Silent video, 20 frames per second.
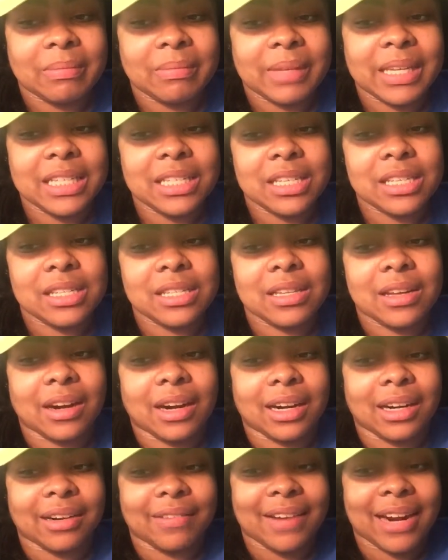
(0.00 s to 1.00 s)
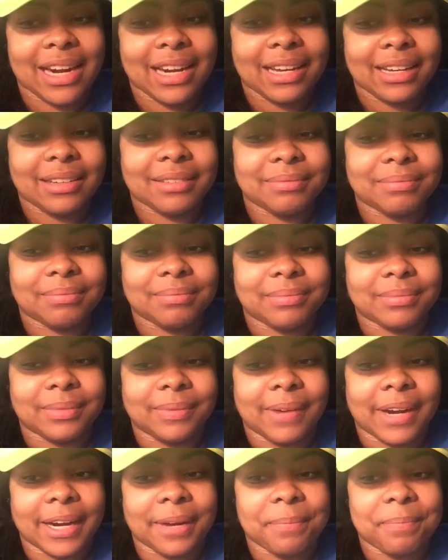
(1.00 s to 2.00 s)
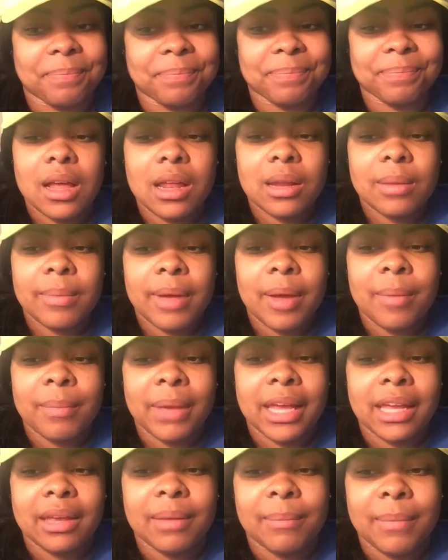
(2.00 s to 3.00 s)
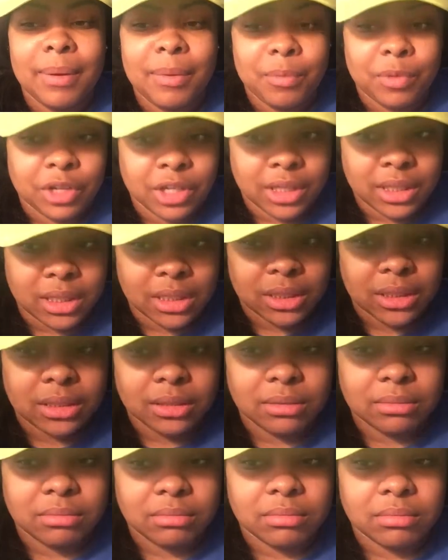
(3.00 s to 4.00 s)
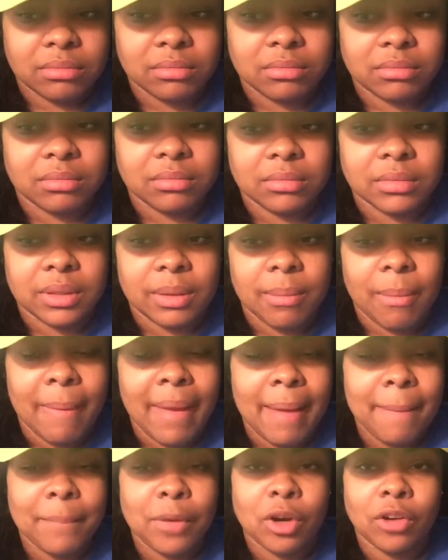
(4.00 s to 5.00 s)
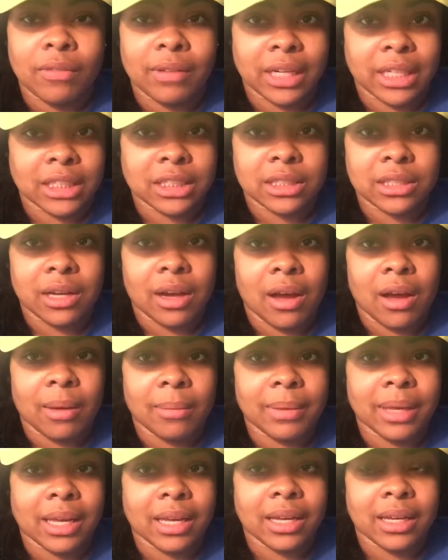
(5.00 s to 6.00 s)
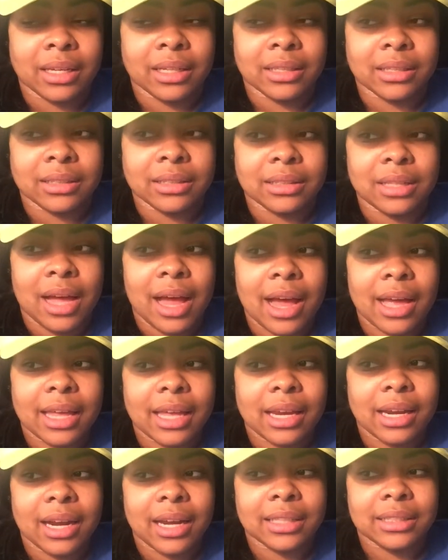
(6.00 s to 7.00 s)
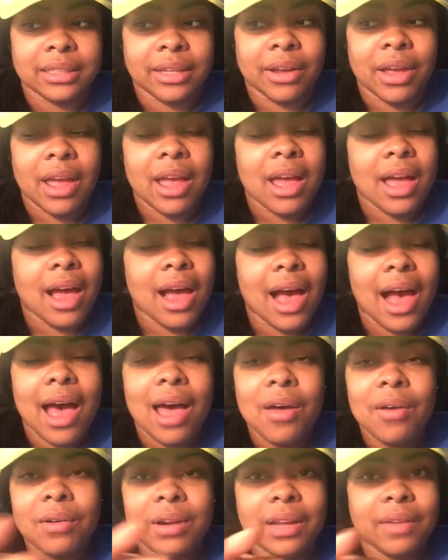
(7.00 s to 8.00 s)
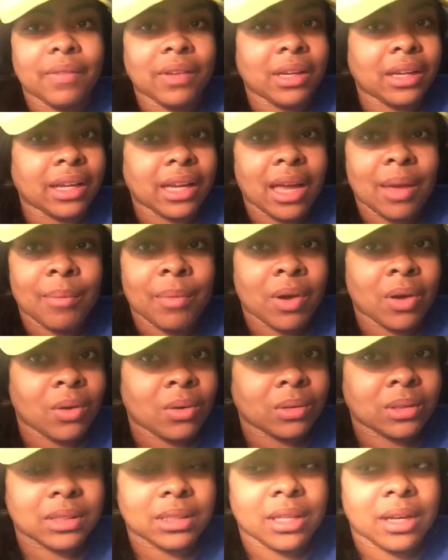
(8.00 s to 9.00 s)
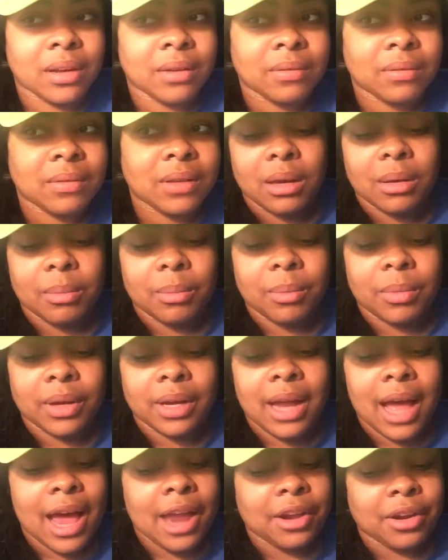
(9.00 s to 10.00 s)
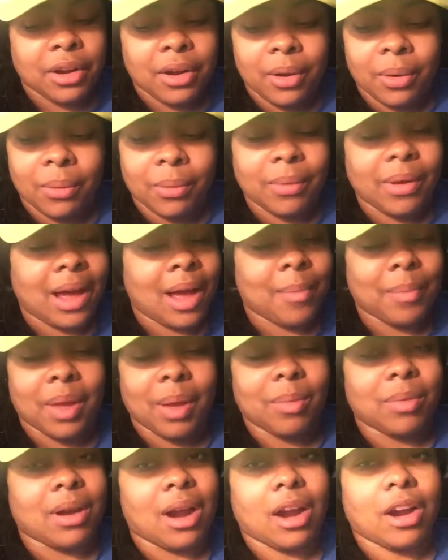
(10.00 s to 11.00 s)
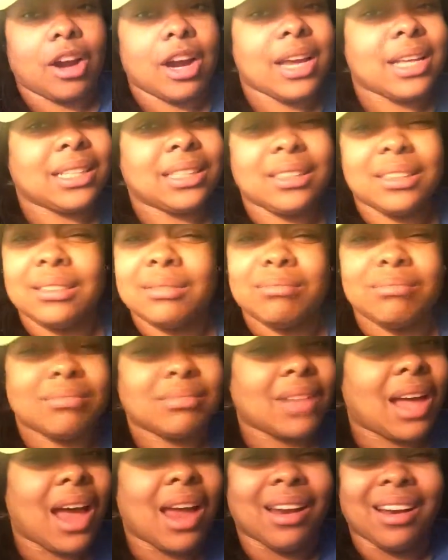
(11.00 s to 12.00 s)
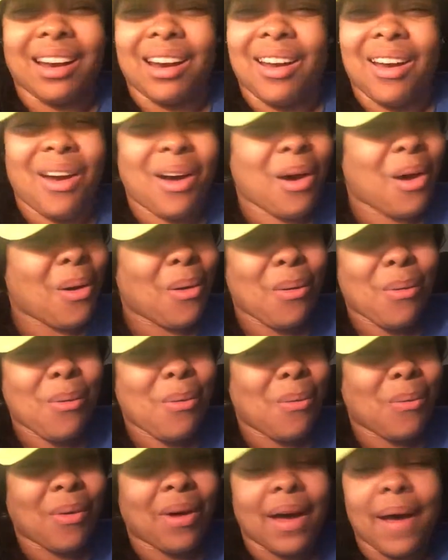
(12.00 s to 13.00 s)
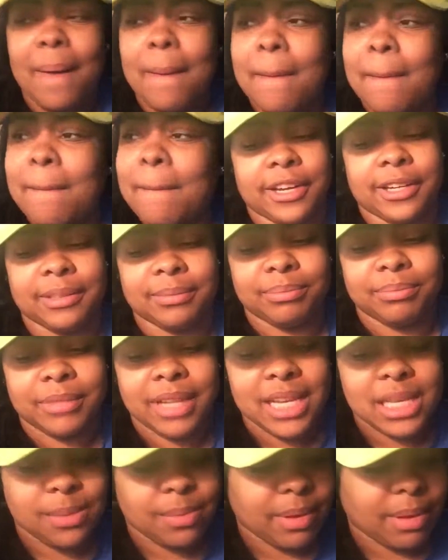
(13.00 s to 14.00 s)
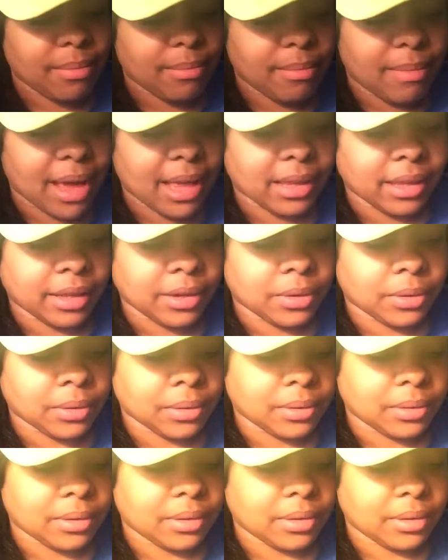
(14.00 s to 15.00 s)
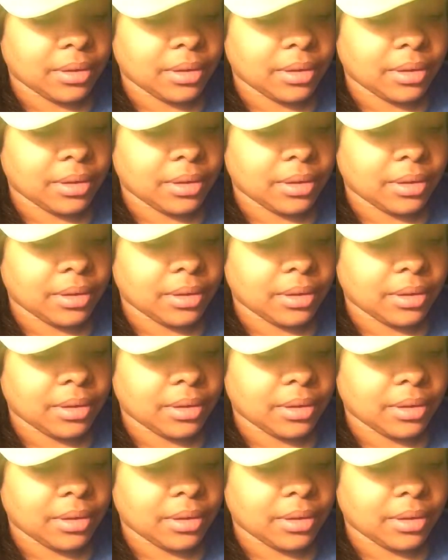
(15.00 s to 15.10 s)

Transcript: it's a start, right? Right. It's all about making memories. Memories, y'all, because I cannot tell. I don't even look at my old stuff, but I know I made progress. That's been my little,